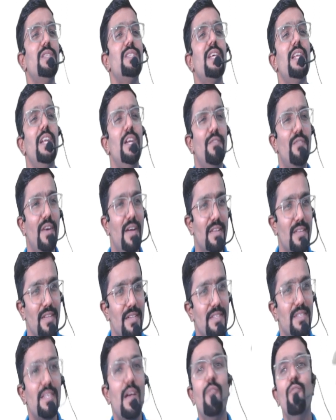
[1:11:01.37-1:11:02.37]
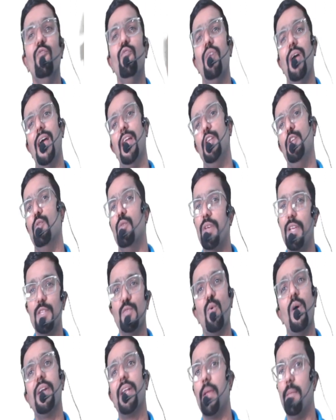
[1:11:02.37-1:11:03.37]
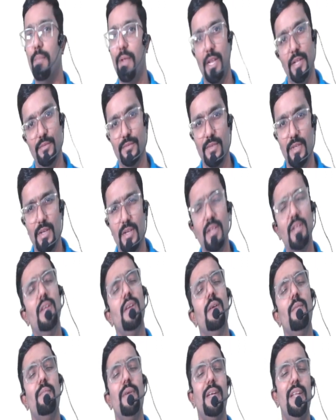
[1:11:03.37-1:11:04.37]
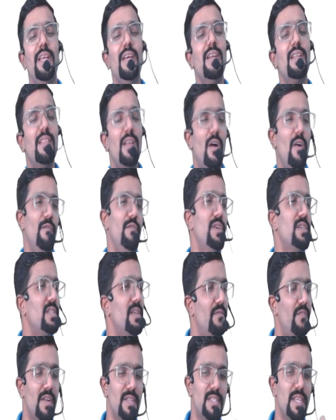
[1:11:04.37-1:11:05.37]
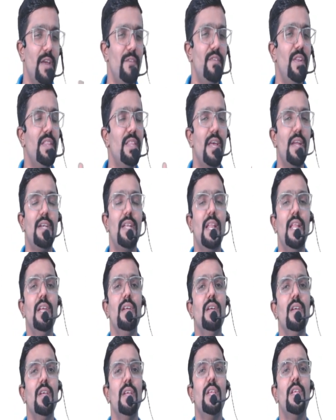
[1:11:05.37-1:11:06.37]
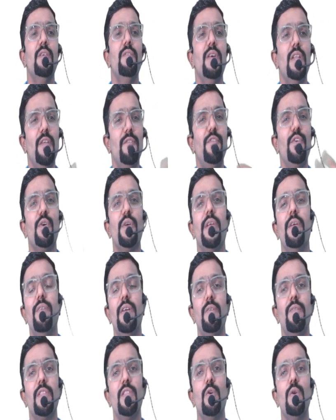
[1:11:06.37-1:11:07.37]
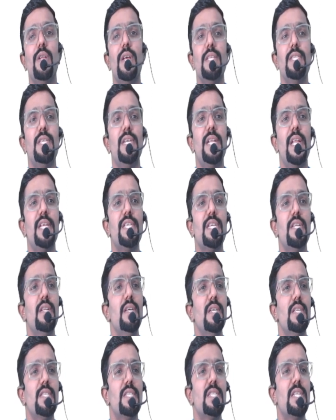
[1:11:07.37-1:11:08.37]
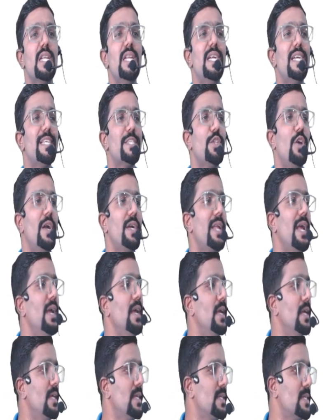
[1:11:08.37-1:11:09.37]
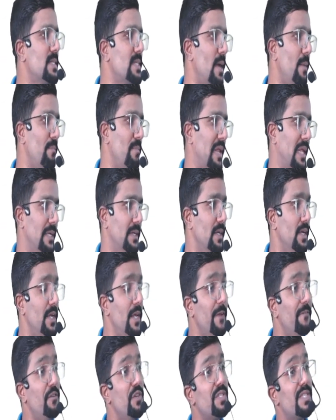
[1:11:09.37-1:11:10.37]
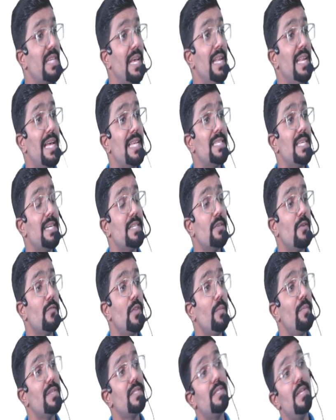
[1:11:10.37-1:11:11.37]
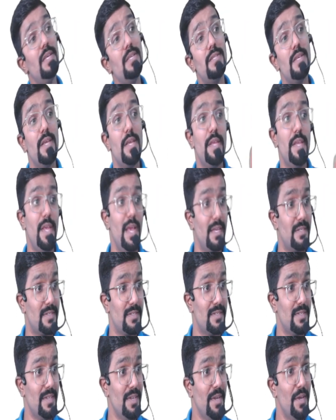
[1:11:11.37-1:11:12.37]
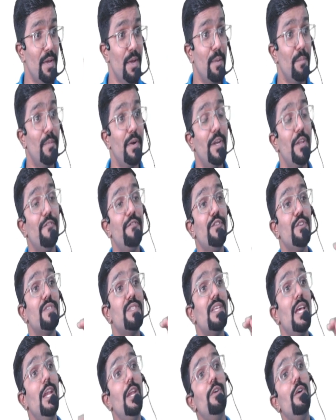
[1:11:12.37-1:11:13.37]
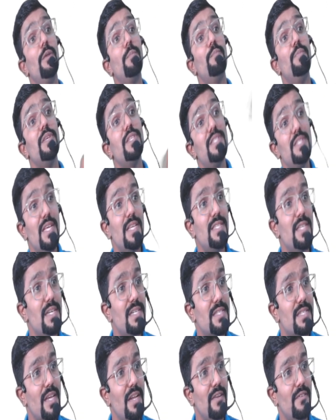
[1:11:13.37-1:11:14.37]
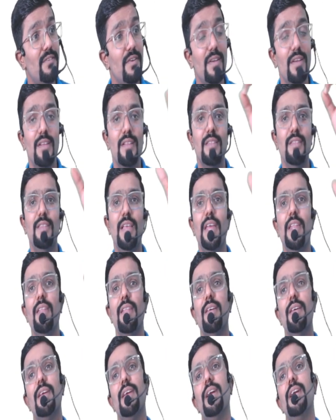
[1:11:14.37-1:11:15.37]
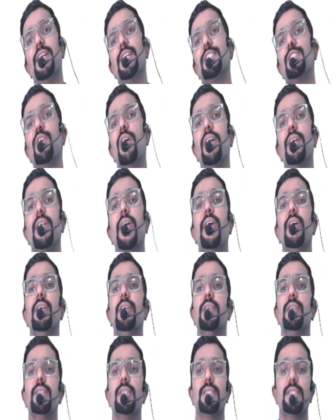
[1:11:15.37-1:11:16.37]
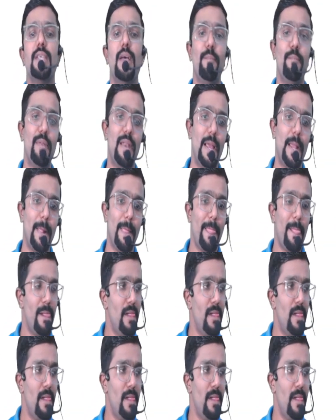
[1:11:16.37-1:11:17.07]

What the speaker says: will sell it for some value, is what I believe. But here, obviously, for safety, they are telling even if you give it without consideration, still it is not a supply. If you sell assets of the business, yes. But if you sell your business itself, then it is not a supply.